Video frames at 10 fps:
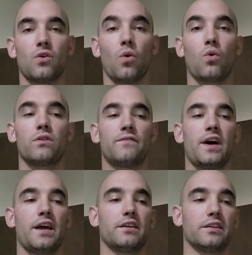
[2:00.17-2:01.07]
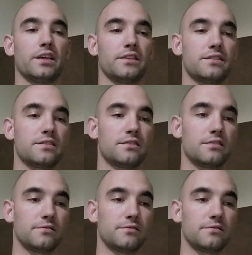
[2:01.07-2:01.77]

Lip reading: or violates